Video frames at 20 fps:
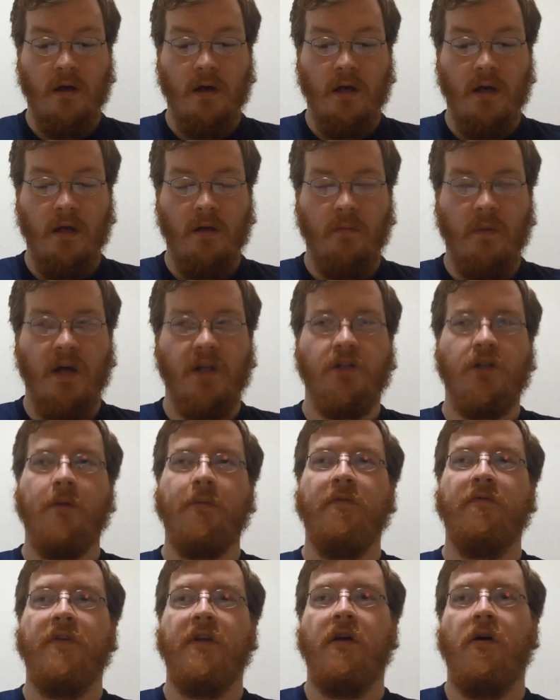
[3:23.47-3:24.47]
my
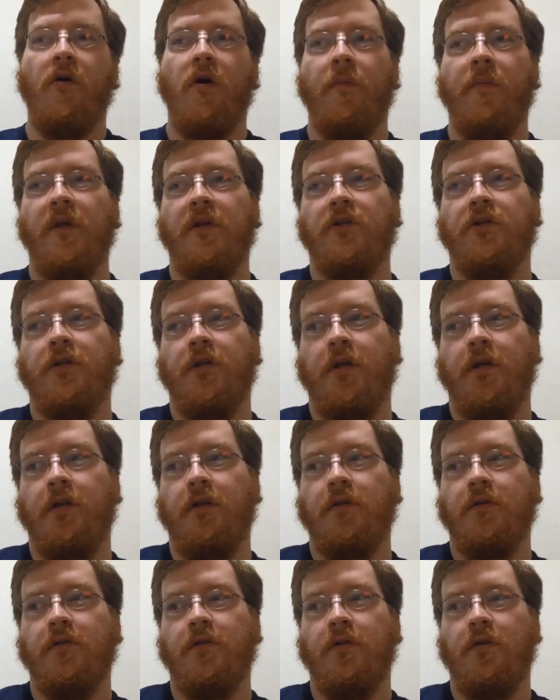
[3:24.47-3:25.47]
German video, I
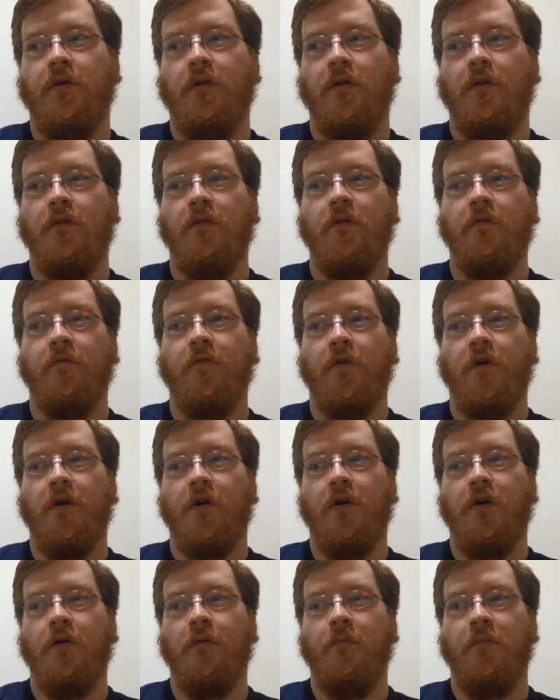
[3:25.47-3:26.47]
mentioned the
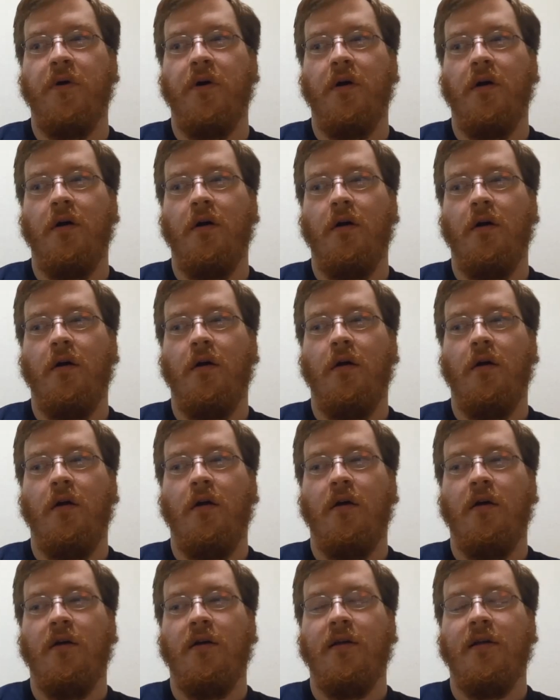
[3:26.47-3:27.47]
verb
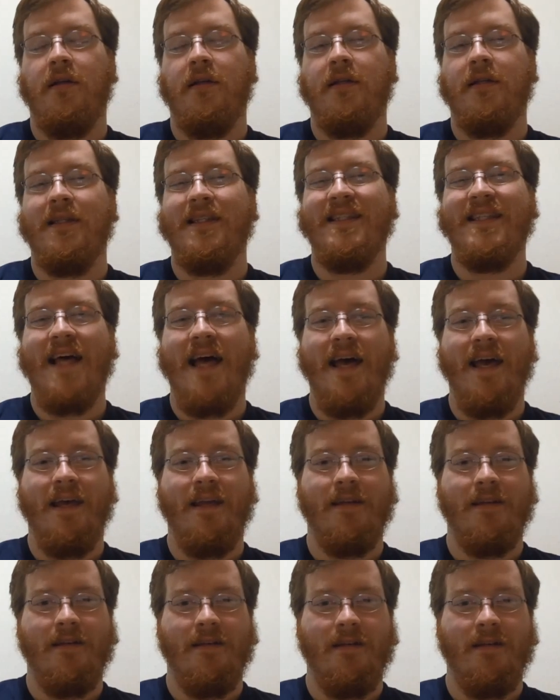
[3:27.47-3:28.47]

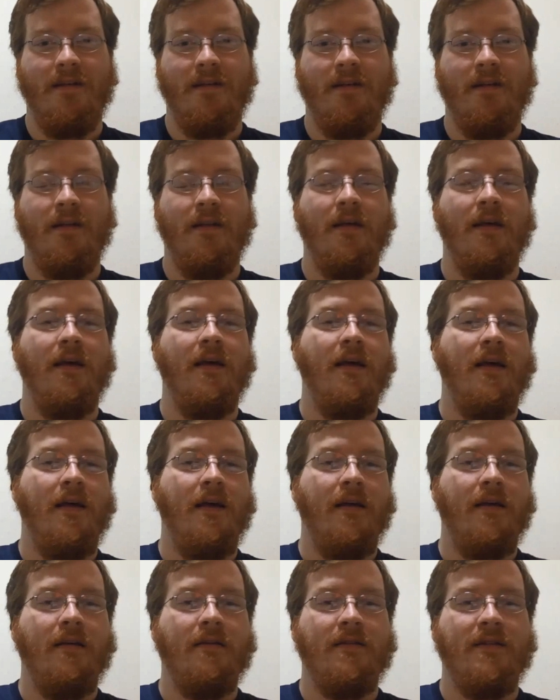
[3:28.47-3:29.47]
sein.
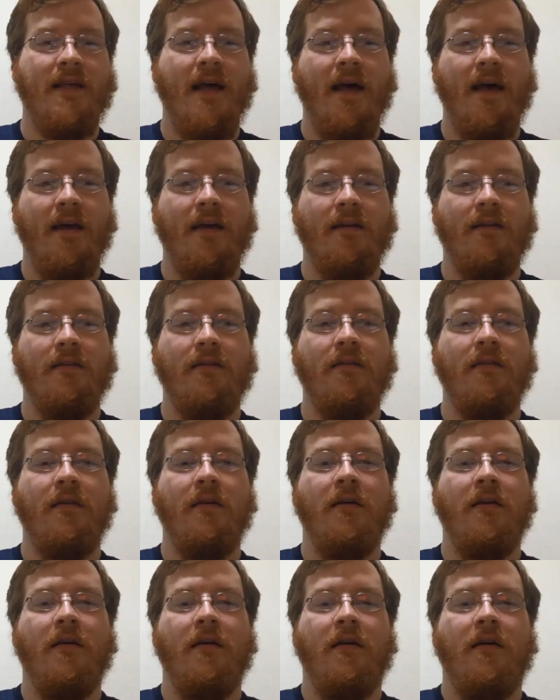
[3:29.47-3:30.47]
Sein
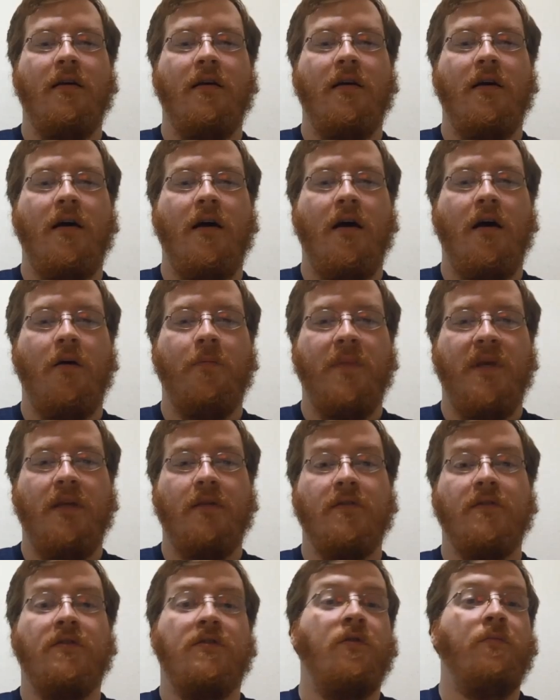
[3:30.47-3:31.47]

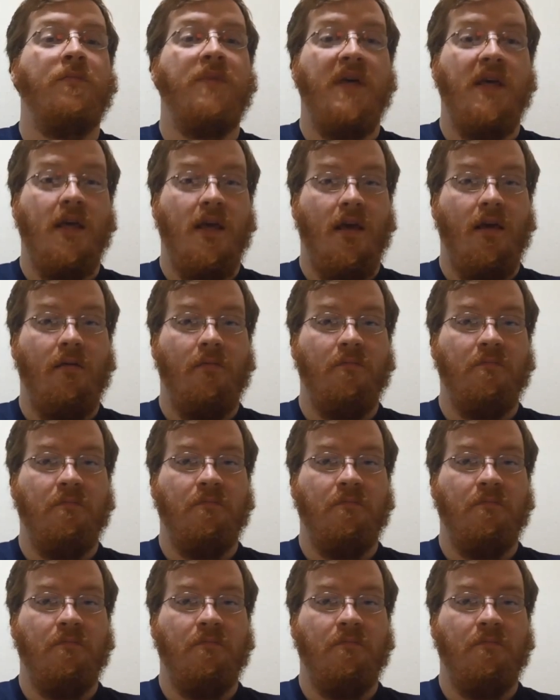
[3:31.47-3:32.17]
means to be.